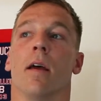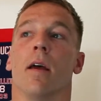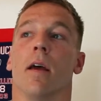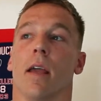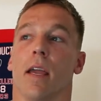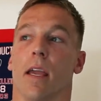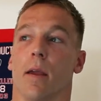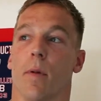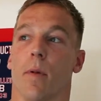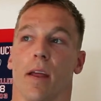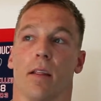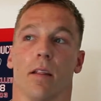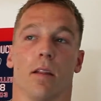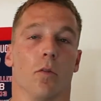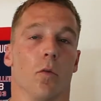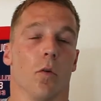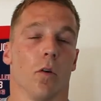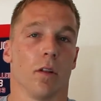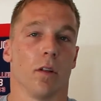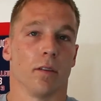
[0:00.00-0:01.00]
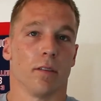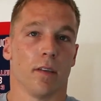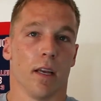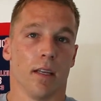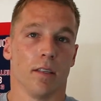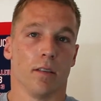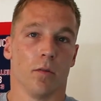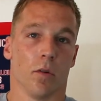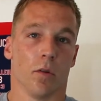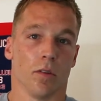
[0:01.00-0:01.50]
he made the New Orleans
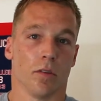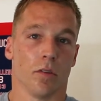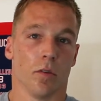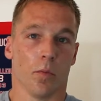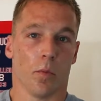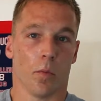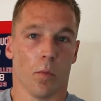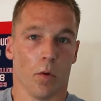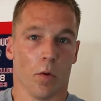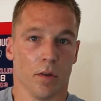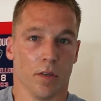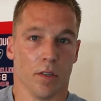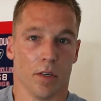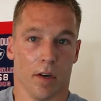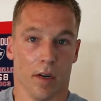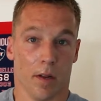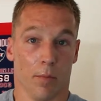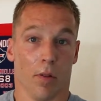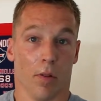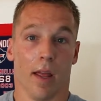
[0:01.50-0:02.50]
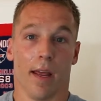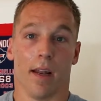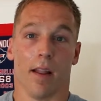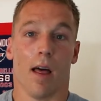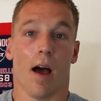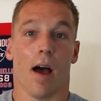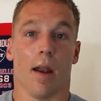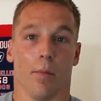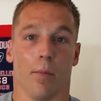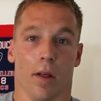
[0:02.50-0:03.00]
Saints. He won the Super Bowl this year, and he played a
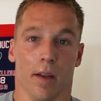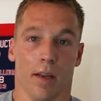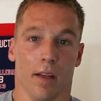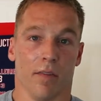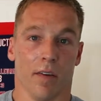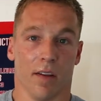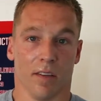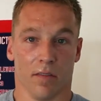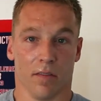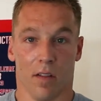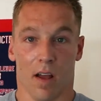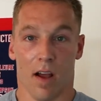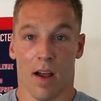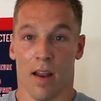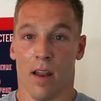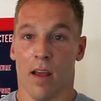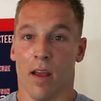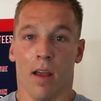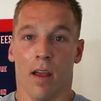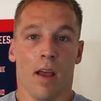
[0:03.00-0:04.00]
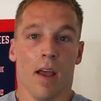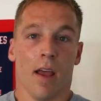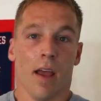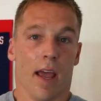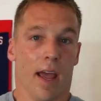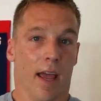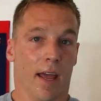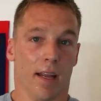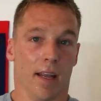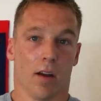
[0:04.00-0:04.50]
lot. He played defensive line,
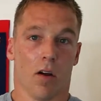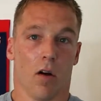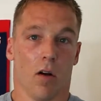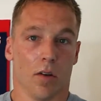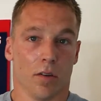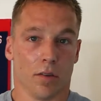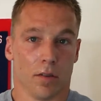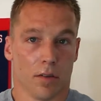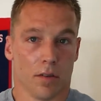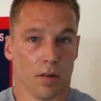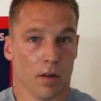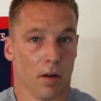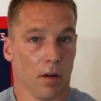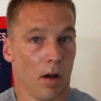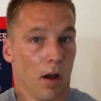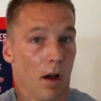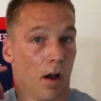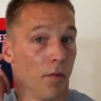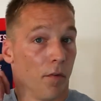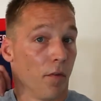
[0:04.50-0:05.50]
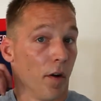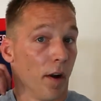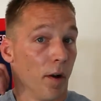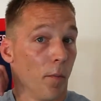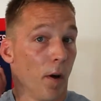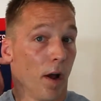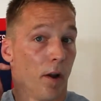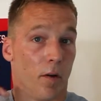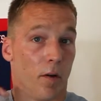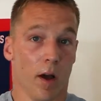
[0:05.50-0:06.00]
and he calls a friend
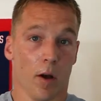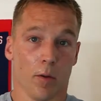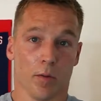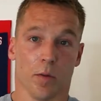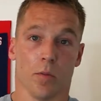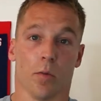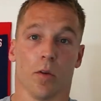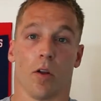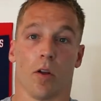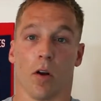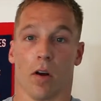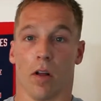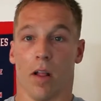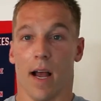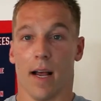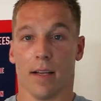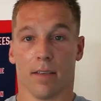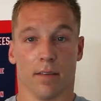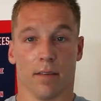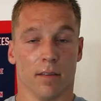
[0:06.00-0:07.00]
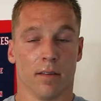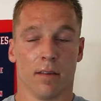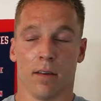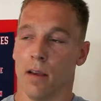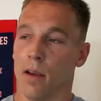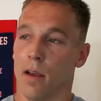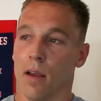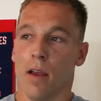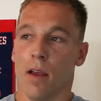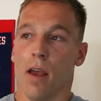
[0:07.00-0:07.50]
of mine who helps me with our classes
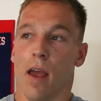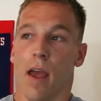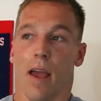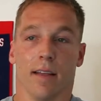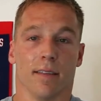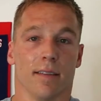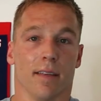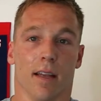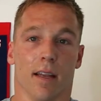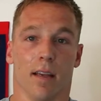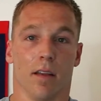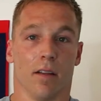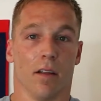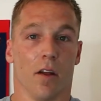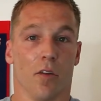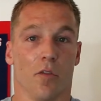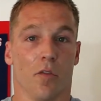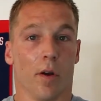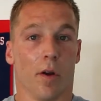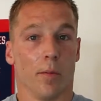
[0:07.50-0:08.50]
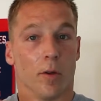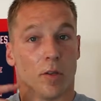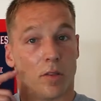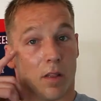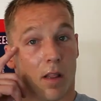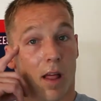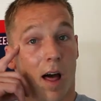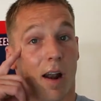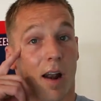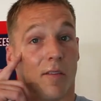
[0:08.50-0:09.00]
and said he attributes
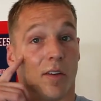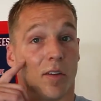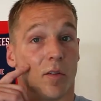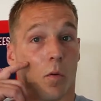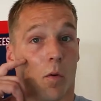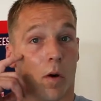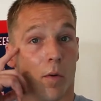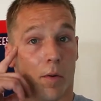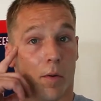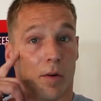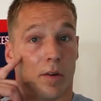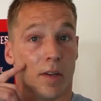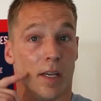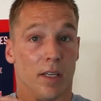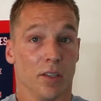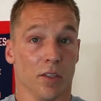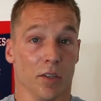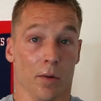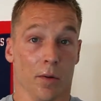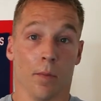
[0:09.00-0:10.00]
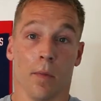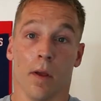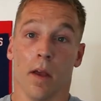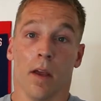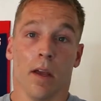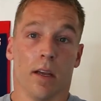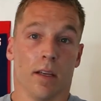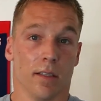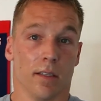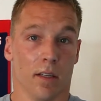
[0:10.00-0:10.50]
a lot of it to what we were teaching him.
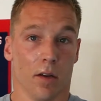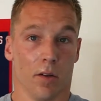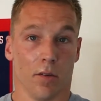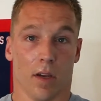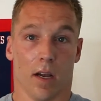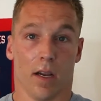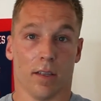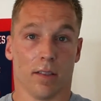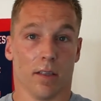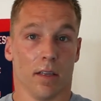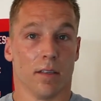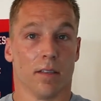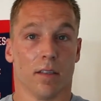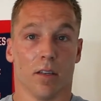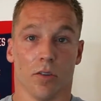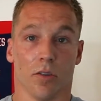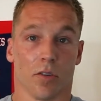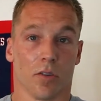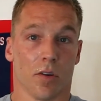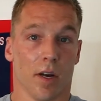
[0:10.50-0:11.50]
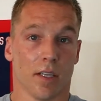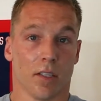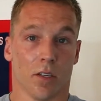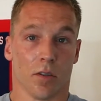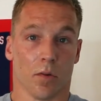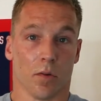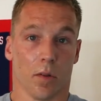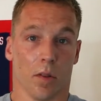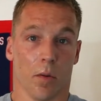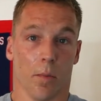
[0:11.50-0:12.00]
Still does it, still
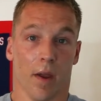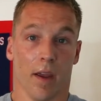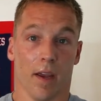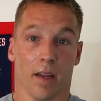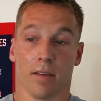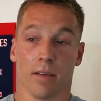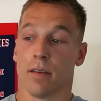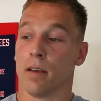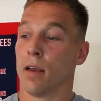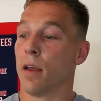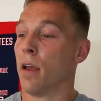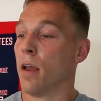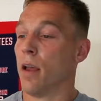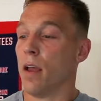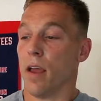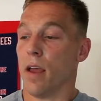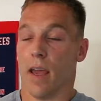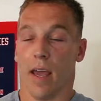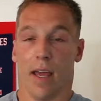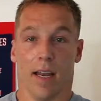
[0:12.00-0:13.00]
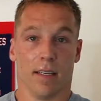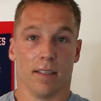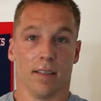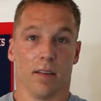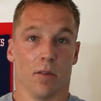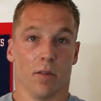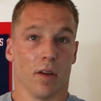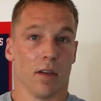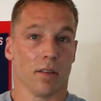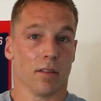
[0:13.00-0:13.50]
stretches with the bands, and he
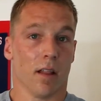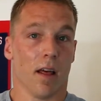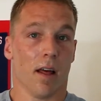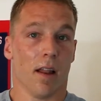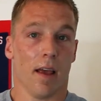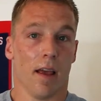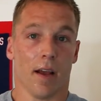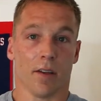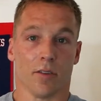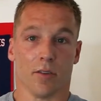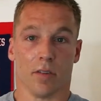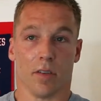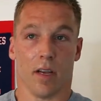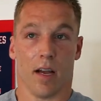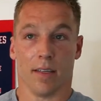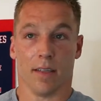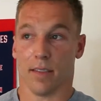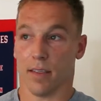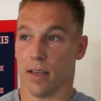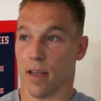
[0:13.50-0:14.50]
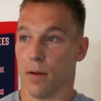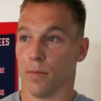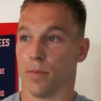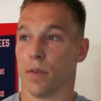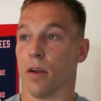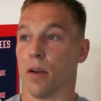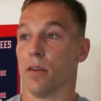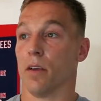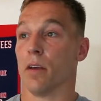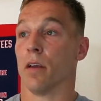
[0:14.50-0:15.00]
still does a lot of exercises. And I'm
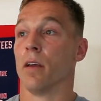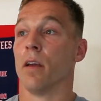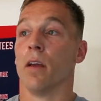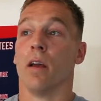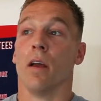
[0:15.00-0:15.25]
telling you,